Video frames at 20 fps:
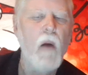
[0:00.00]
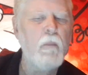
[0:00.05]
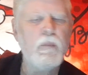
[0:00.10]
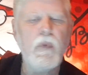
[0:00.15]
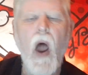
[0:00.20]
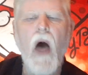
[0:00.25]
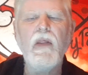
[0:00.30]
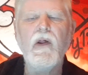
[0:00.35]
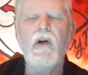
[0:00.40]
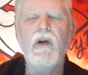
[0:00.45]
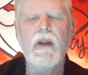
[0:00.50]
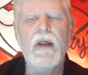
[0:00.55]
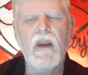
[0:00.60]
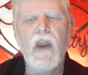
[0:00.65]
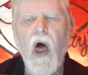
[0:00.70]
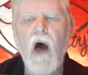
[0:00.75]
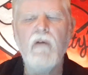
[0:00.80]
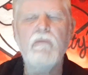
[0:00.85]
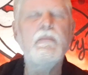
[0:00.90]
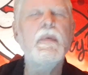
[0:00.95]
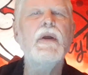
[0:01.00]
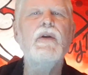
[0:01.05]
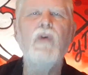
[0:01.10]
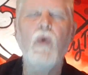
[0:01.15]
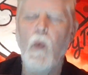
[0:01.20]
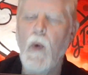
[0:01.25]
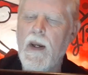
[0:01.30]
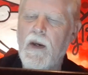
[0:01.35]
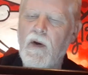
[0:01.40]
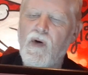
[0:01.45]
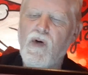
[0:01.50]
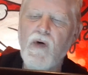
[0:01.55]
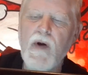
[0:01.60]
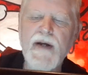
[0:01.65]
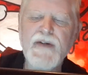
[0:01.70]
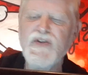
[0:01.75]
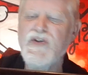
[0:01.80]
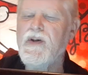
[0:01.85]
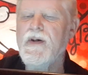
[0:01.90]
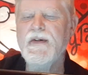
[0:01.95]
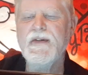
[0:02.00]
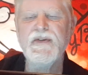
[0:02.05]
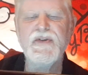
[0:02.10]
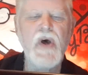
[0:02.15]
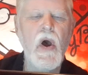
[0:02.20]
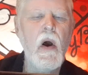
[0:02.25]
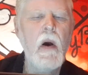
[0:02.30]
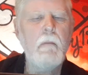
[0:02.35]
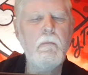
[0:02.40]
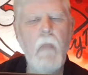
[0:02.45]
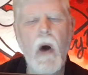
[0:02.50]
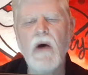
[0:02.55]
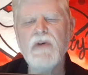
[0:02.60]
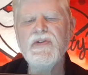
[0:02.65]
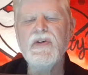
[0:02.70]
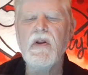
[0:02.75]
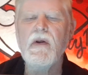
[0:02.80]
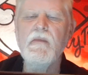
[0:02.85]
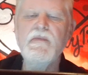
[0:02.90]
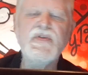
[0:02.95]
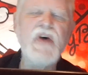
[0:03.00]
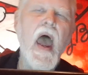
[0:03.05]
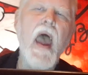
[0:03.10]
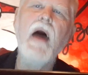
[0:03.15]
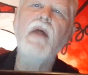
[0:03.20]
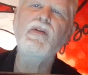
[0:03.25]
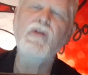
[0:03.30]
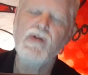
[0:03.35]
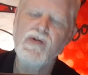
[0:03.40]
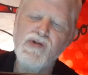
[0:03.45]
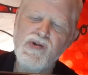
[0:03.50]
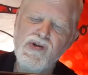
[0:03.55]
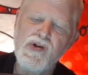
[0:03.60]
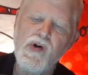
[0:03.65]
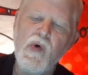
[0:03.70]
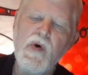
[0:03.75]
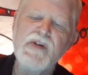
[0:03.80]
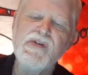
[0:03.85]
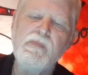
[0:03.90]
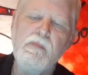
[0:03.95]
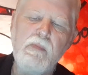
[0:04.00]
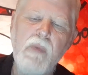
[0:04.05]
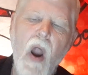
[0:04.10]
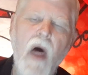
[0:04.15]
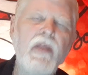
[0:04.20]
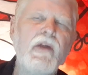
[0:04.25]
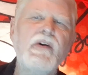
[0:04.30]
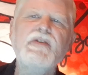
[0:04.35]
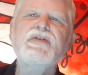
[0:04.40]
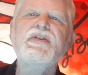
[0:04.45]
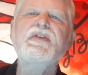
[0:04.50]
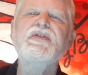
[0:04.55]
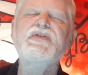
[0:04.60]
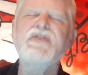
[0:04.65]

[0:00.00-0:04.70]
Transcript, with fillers: brotherly love between Christians, Muslims, and their Jewish brothers and